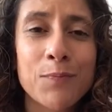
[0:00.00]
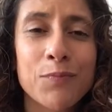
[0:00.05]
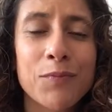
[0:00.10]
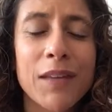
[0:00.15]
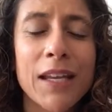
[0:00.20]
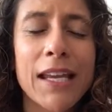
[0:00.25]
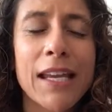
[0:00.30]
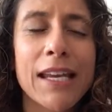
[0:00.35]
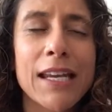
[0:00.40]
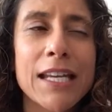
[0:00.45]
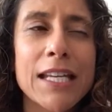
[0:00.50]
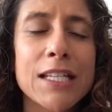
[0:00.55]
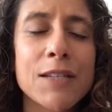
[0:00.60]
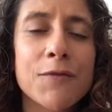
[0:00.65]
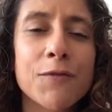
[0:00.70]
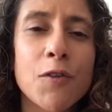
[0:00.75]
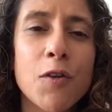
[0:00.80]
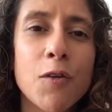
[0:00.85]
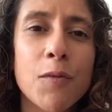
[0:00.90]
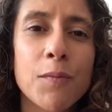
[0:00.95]
it is
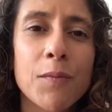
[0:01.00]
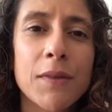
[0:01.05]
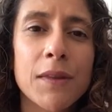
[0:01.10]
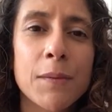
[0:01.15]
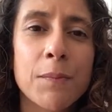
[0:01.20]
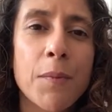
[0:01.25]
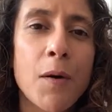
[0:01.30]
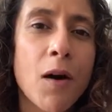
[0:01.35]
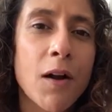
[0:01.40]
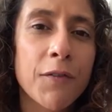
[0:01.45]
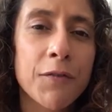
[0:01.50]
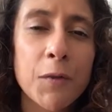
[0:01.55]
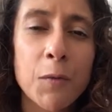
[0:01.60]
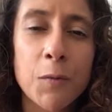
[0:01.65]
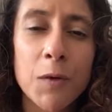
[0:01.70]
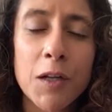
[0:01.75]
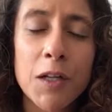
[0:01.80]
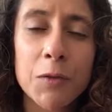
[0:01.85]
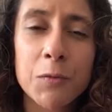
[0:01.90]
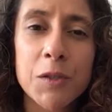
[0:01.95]
from the part of the
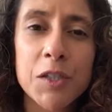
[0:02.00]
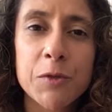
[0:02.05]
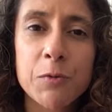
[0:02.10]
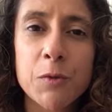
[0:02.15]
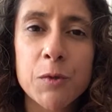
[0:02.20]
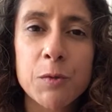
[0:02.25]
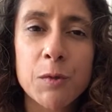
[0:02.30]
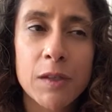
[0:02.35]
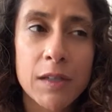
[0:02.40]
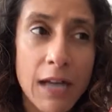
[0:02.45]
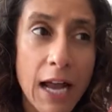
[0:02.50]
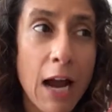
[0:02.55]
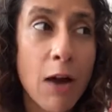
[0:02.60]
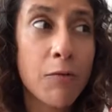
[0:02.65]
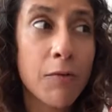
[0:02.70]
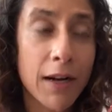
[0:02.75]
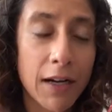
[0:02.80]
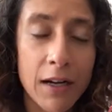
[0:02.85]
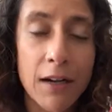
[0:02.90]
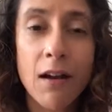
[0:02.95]
world which we now
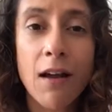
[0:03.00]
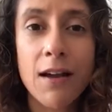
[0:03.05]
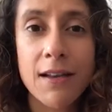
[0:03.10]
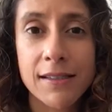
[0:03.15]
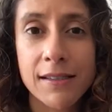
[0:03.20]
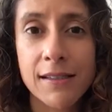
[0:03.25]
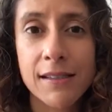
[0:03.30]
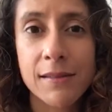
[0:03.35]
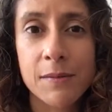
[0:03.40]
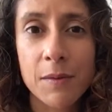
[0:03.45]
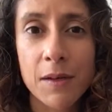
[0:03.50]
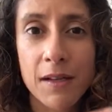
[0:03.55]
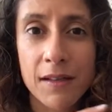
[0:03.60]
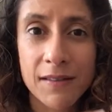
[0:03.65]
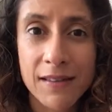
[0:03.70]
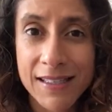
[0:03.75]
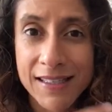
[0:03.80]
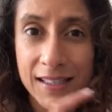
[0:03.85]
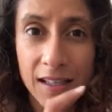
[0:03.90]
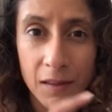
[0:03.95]
recognize as
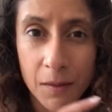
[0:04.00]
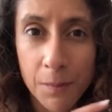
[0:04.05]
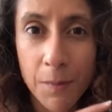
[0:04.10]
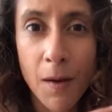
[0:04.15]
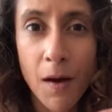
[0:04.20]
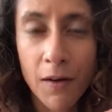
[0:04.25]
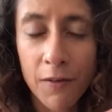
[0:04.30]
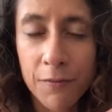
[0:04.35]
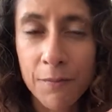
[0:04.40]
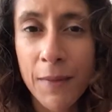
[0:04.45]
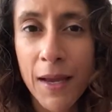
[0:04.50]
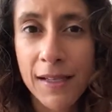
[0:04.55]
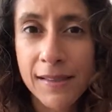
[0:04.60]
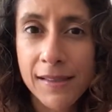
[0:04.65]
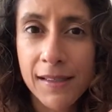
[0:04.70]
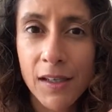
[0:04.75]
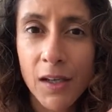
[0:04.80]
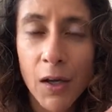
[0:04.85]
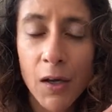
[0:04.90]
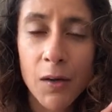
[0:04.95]
the southern part of
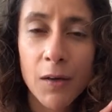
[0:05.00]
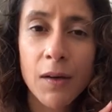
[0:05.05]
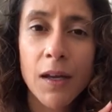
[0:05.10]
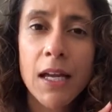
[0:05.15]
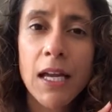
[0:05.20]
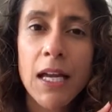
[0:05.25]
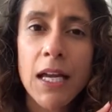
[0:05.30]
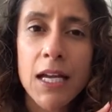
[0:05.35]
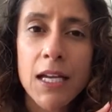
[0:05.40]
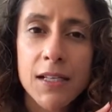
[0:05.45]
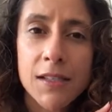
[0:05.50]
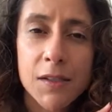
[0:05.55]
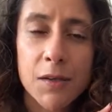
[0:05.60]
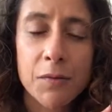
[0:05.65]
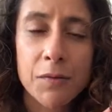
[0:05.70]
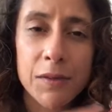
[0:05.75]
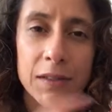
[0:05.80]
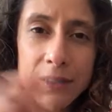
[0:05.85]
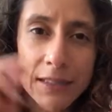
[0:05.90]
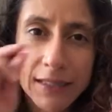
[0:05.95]
Mexico. So
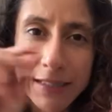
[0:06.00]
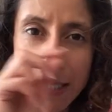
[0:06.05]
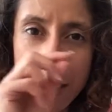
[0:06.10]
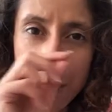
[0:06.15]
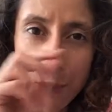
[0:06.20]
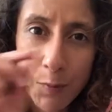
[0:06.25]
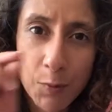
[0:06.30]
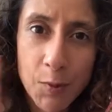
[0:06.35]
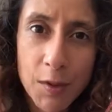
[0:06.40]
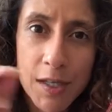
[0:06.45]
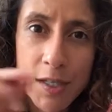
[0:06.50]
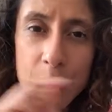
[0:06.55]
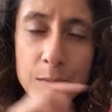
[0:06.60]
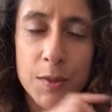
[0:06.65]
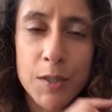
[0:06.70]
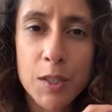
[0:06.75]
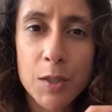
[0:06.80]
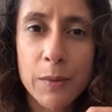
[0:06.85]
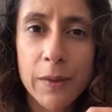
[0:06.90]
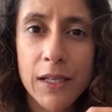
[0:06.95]
really that bridge
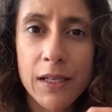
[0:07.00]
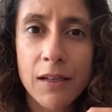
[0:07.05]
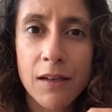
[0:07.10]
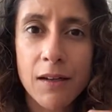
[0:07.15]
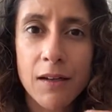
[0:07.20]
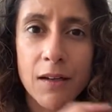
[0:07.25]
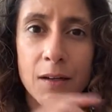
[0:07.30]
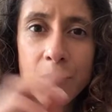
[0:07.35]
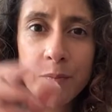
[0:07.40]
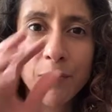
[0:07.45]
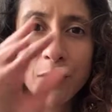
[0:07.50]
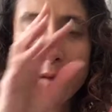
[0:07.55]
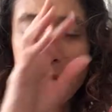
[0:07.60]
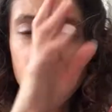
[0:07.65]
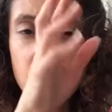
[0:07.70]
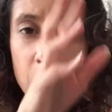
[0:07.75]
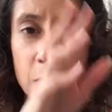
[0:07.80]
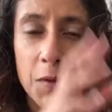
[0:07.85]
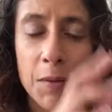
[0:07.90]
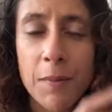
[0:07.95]
between the
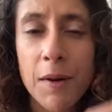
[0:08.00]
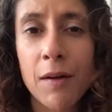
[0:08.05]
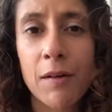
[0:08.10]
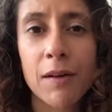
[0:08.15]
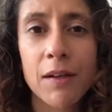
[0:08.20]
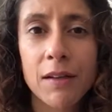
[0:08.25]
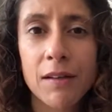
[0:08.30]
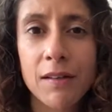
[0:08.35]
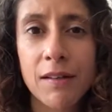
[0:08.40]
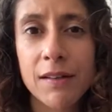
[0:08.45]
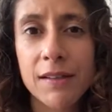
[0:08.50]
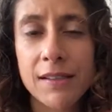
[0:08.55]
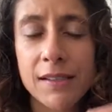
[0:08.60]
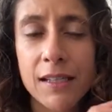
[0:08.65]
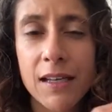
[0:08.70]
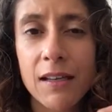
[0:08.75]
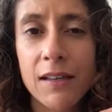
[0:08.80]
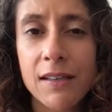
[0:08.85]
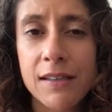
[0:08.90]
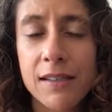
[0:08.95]
North America and
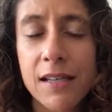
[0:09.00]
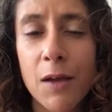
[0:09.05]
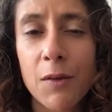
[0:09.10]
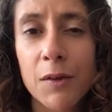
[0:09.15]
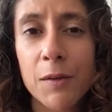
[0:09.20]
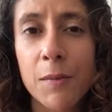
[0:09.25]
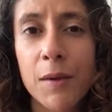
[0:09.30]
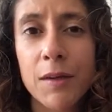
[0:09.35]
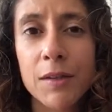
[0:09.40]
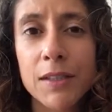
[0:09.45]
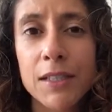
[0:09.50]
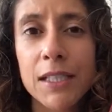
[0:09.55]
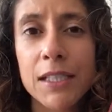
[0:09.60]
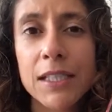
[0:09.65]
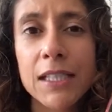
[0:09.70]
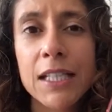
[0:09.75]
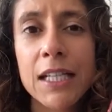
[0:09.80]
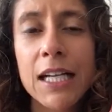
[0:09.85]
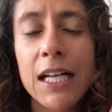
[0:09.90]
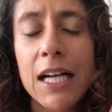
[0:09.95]
South
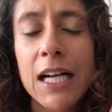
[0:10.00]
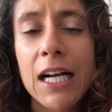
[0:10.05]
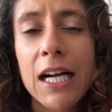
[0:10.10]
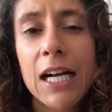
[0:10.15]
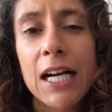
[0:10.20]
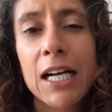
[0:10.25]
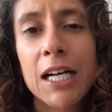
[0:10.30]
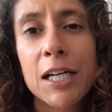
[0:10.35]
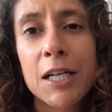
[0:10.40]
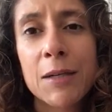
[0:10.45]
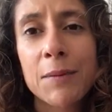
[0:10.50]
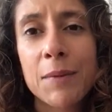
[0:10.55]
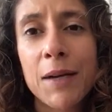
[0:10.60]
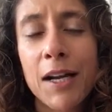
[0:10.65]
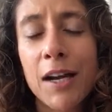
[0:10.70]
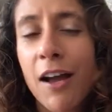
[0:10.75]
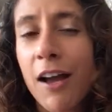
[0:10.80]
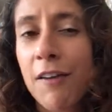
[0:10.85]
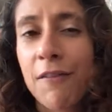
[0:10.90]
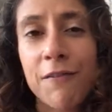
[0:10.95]
America.
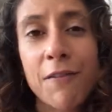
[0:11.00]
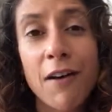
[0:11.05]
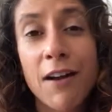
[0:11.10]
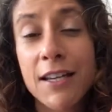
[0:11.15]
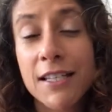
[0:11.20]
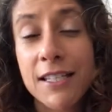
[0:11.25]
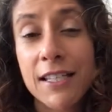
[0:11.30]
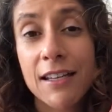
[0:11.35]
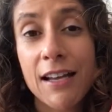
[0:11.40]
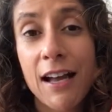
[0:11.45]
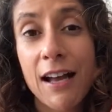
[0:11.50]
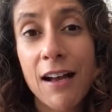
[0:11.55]
And I find it